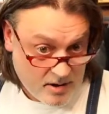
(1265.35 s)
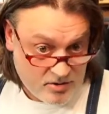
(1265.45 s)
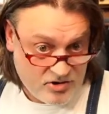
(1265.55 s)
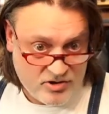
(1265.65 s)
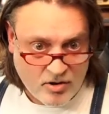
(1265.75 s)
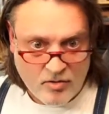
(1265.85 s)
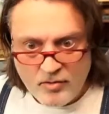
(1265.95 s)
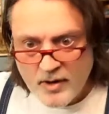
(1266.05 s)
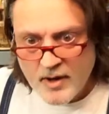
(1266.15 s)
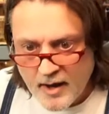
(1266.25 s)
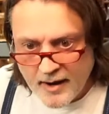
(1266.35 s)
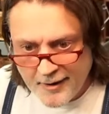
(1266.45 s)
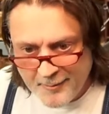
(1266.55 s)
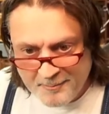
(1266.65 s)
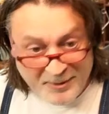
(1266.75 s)
So,
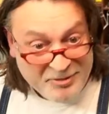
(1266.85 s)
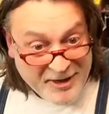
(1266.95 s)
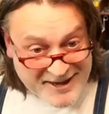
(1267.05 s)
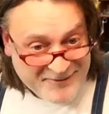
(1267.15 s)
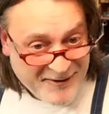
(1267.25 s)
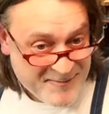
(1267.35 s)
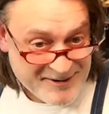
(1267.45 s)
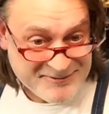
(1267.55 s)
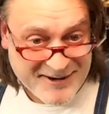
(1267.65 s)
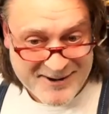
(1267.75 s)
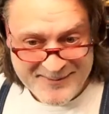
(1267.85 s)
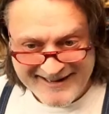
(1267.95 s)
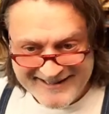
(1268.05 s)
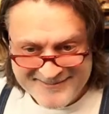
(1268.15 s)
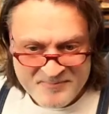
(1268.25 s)
um, but thank you very much for coming
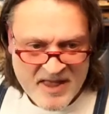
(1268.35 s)
in.